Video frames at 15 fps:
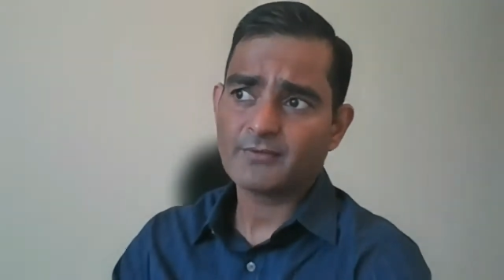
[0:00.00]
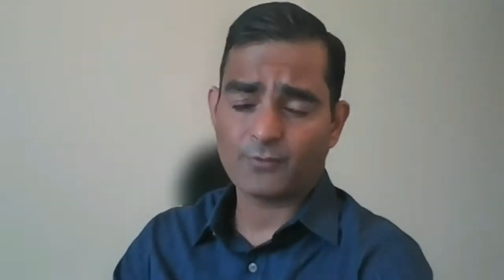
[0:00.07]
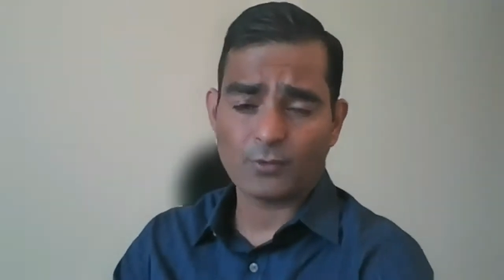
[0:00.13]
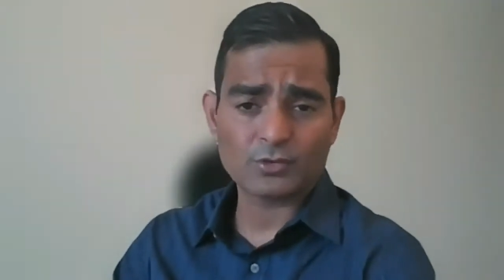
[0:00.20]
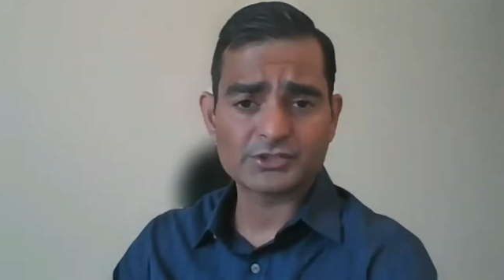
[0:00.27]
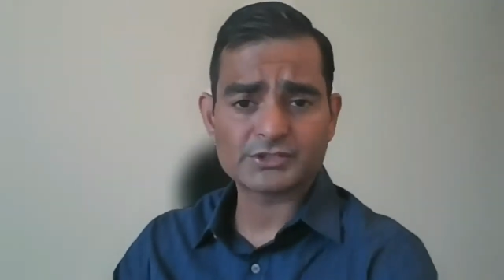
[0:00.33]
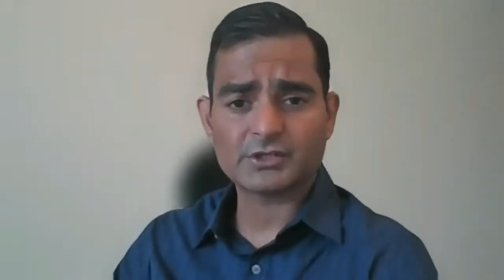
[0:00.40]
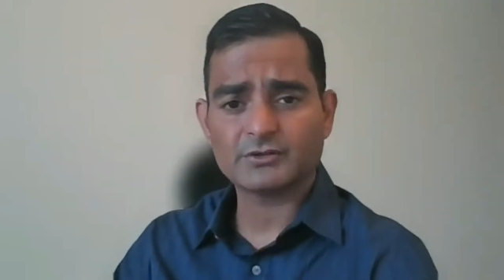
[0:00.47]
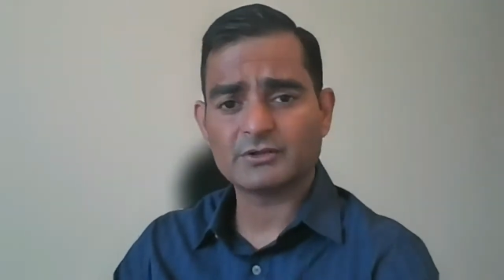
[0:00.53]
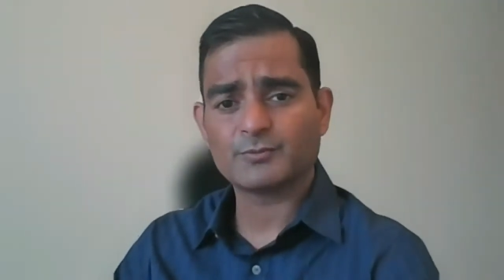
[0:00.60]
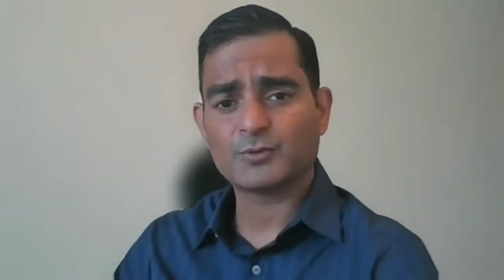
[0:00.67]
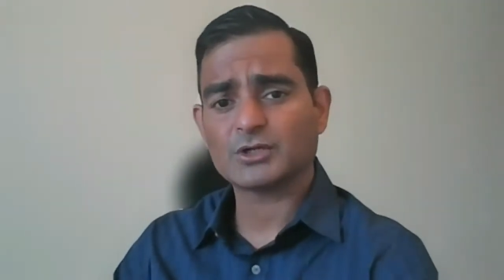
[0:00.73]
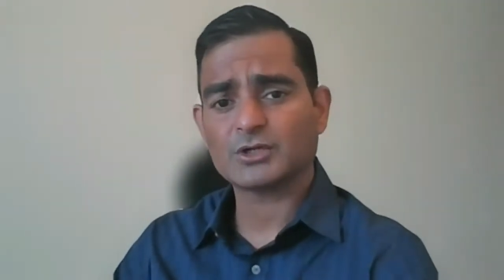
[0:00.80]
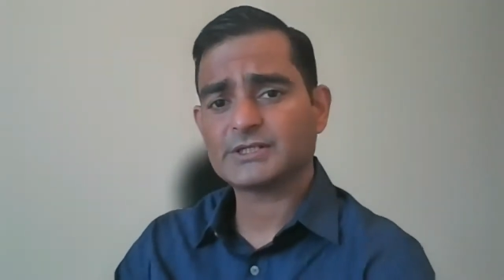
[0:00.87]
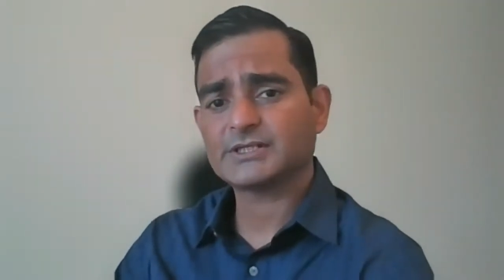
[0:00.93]
focus on the
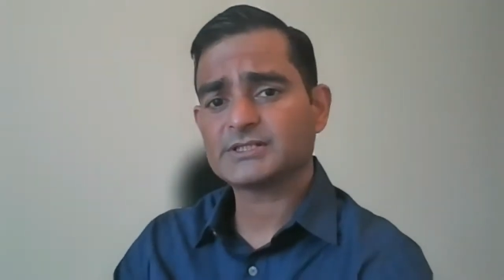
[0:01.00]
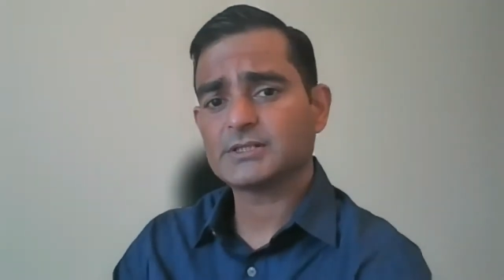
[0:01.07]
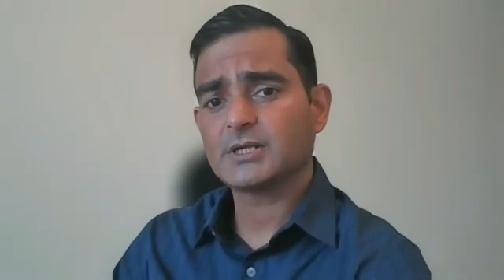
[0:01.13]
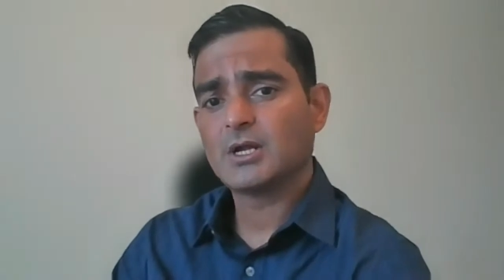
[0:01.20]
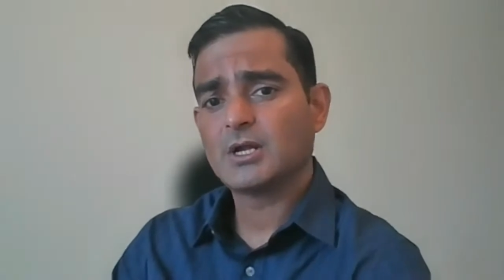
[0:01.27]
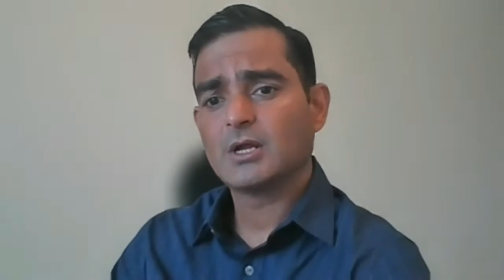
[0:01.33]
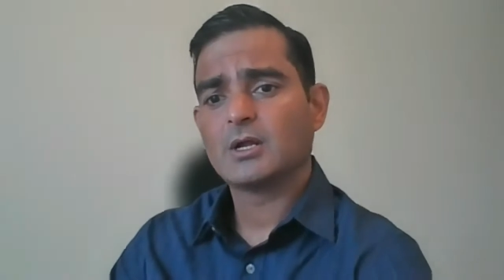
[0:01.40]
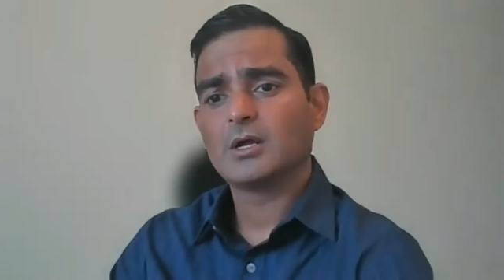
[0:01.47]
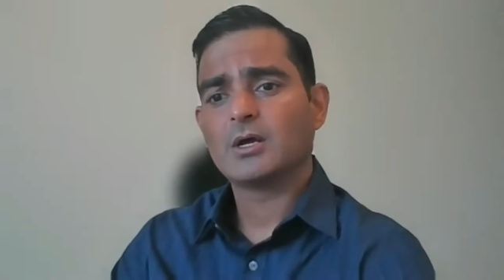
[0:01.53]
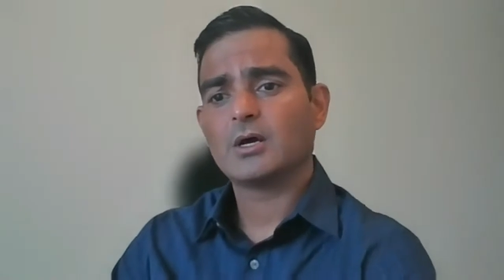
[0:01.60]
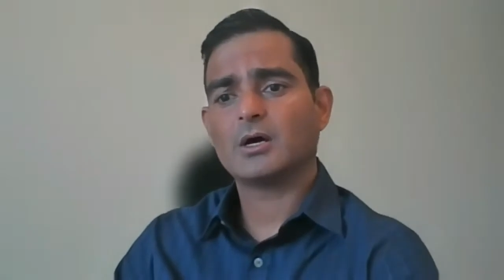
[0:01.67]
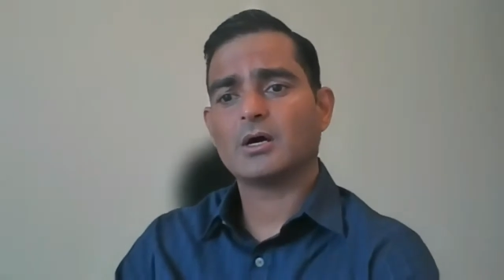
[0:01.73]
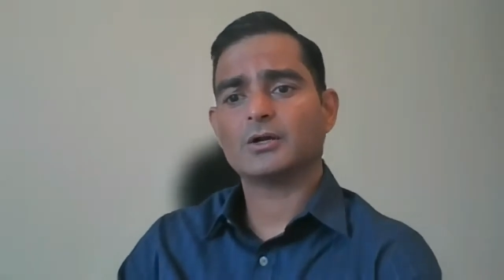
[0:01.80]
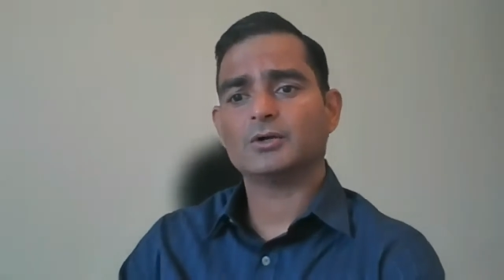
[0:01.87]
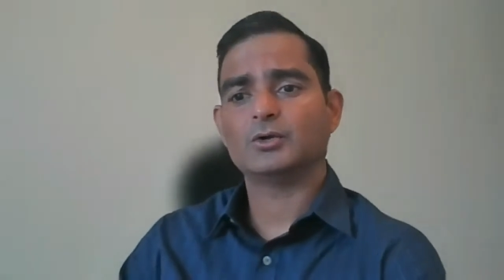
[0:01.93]
process,
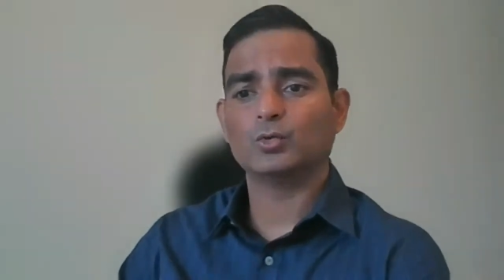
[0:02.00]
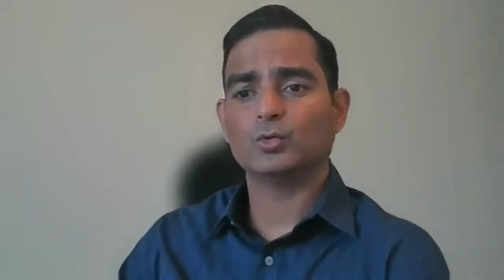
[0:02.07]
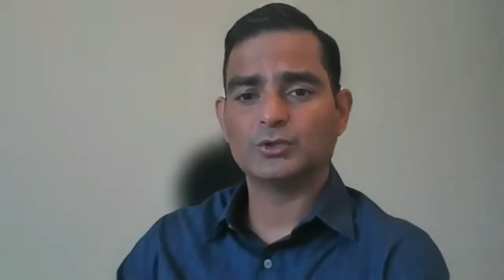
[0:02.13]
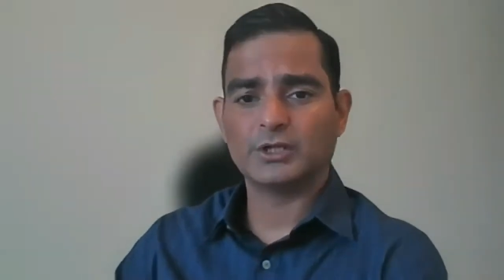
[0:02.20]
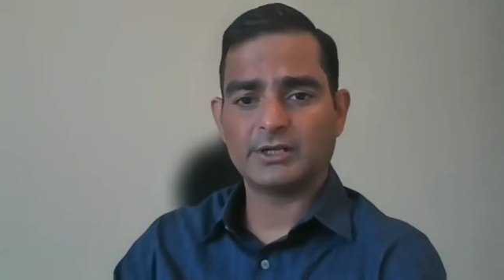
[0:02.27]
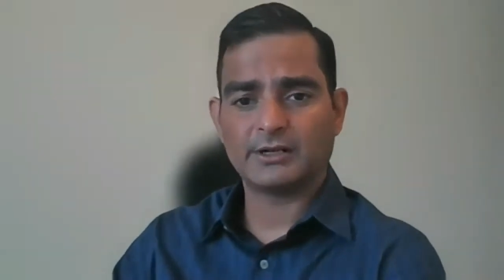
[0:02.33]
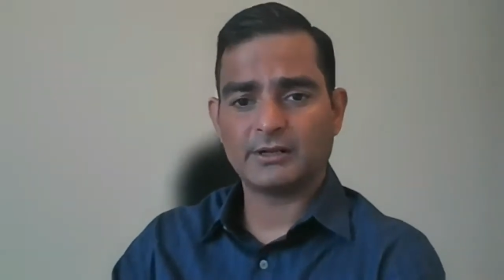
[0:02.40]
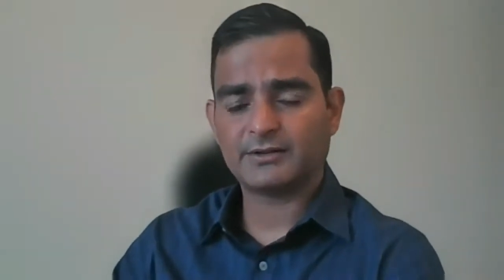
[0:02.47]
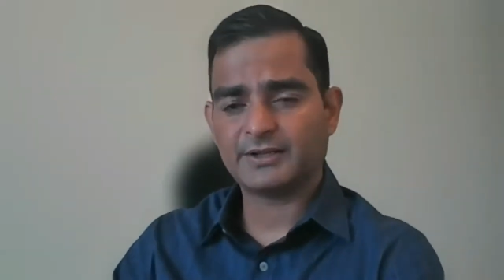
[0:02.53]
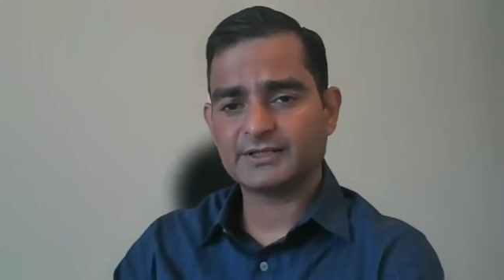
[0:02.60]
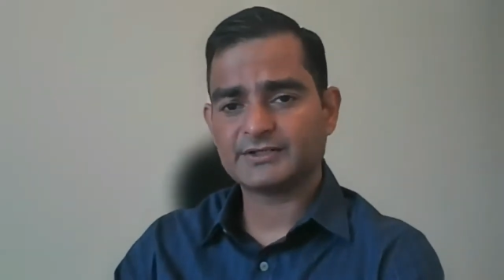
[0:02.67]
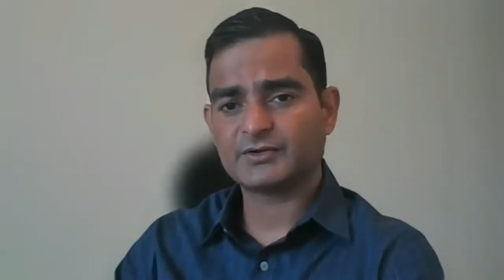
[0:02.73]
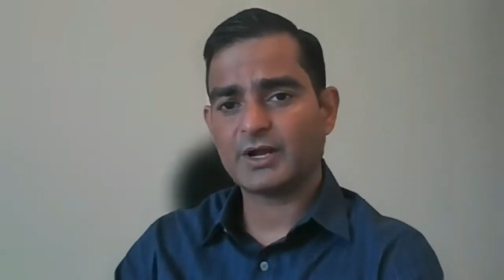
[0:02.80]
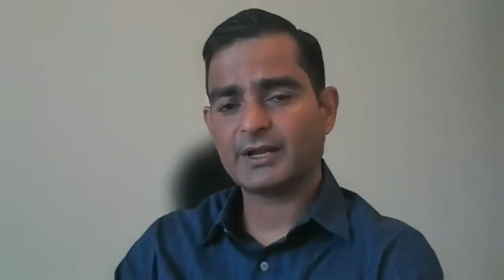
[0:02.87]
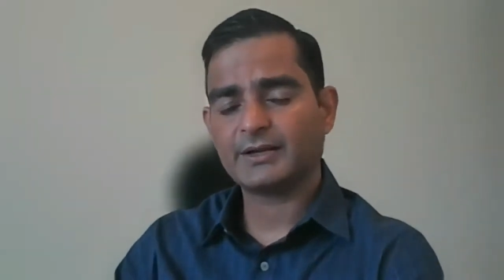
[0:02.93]
do the little
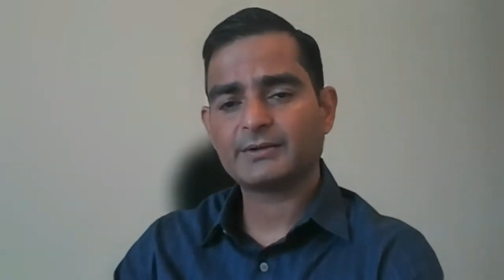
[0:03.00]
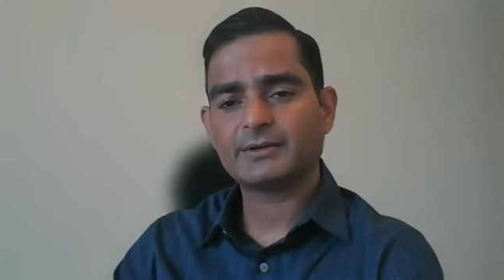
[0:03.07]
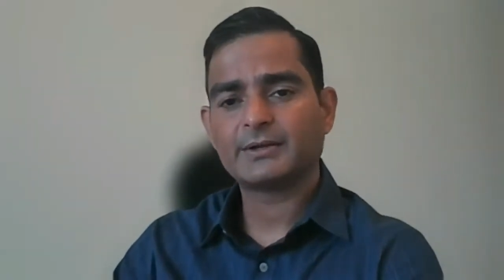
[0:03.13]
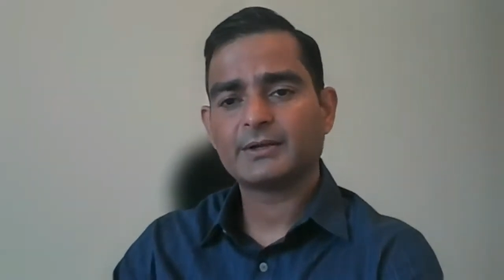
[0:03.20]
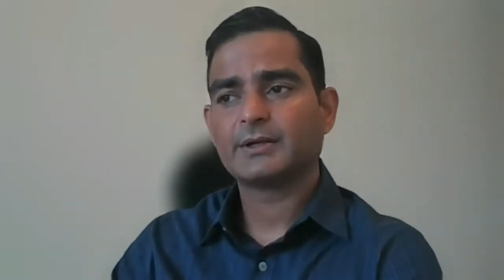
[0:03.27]
things right.